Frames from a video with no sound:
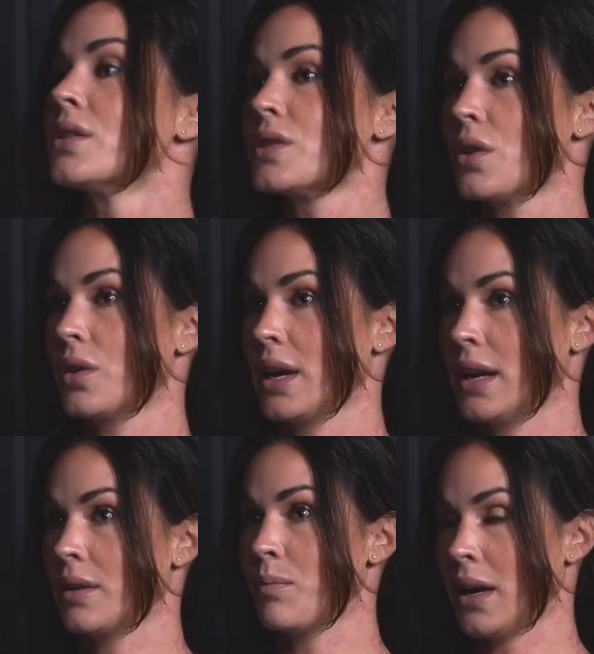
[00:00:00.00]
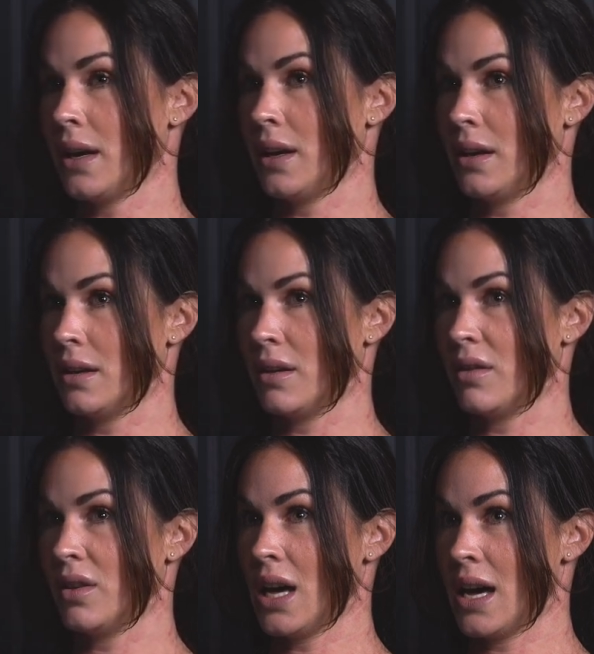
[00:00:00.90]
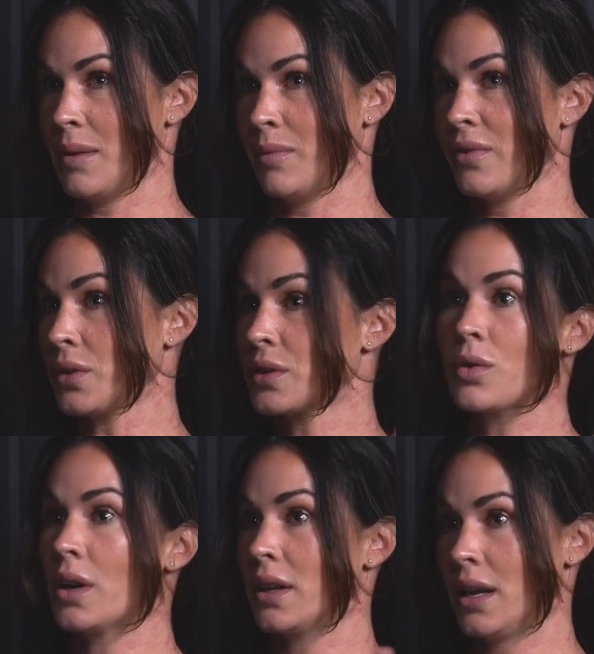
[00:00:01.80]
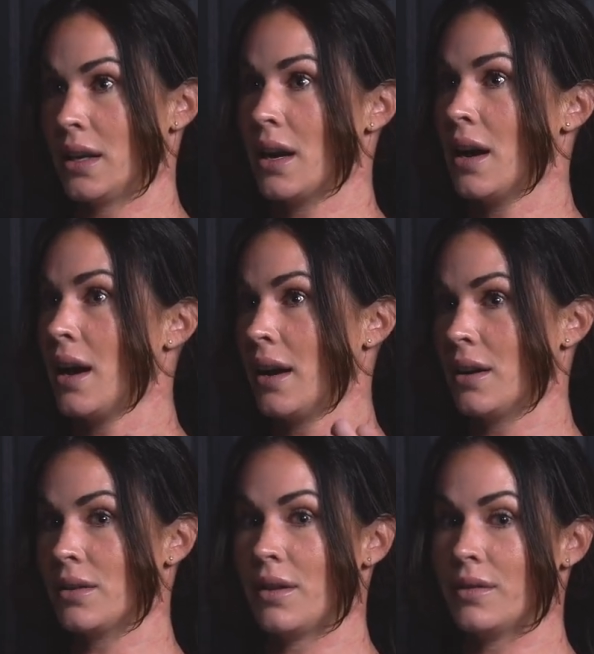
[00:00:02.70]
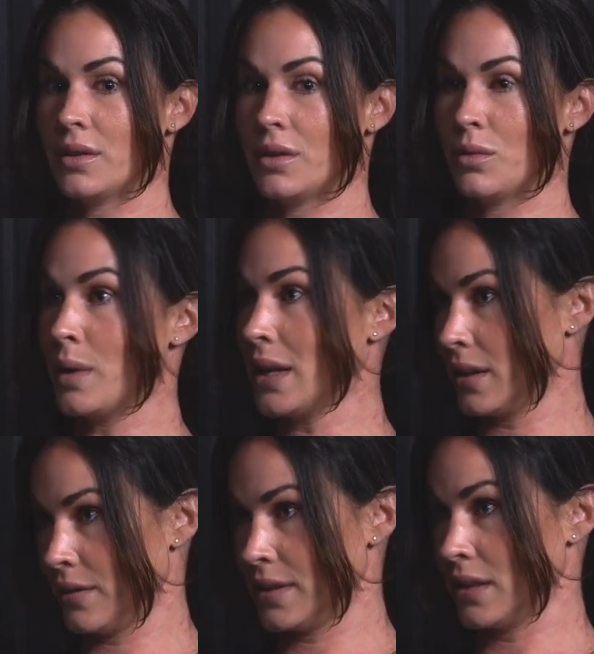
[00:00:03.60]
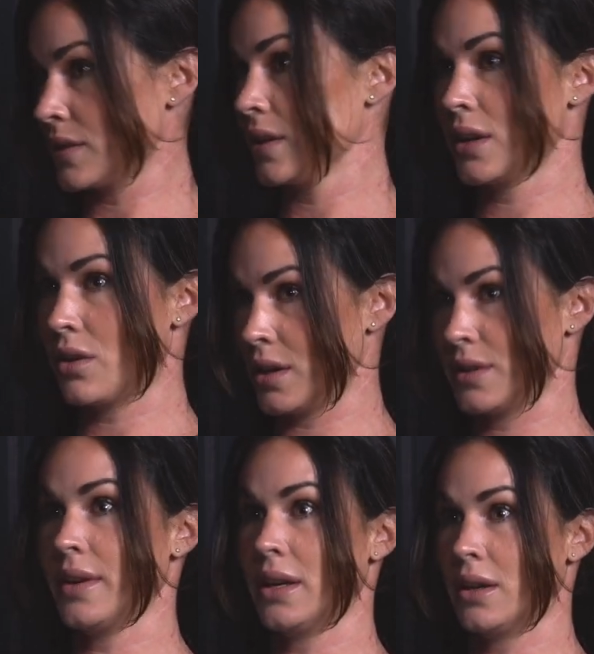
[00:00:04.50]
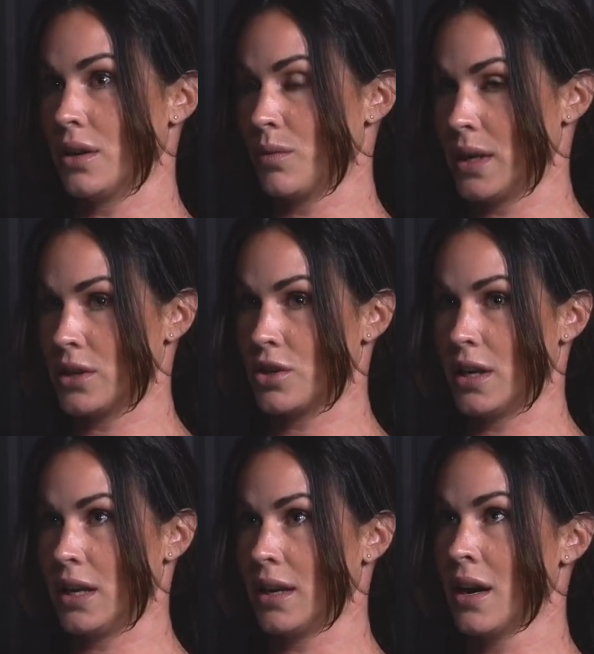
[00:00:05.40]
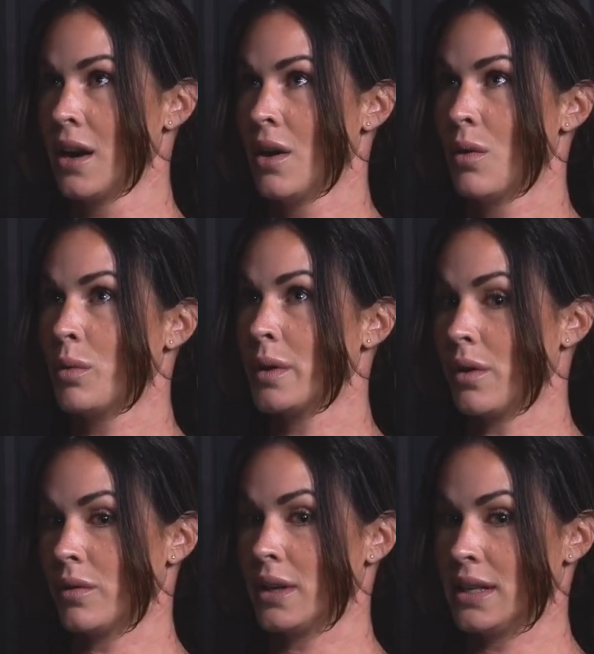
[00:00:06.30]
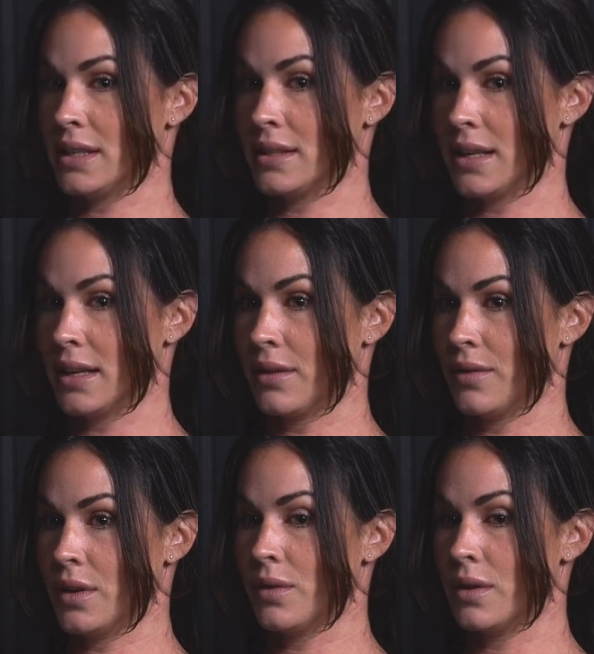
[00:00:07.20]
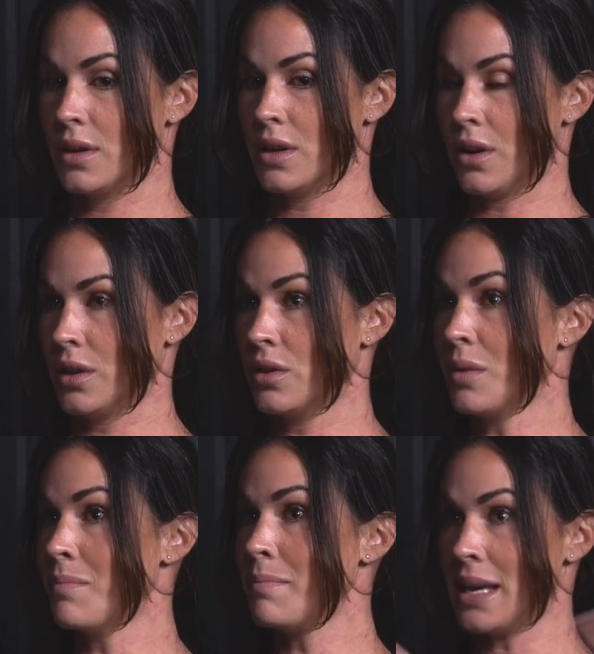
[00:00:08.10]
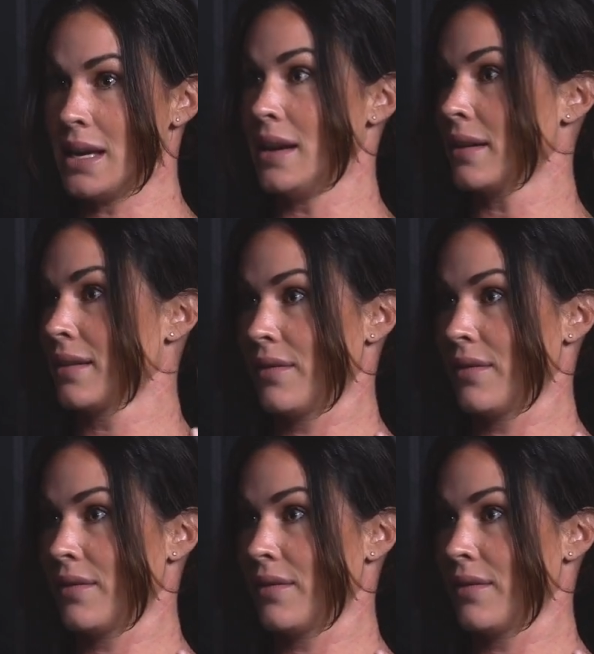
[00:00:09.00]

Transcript: So like my folks who are like higher level weightlifting, so like CrossFit or weight training, what we don't realize is like if you can be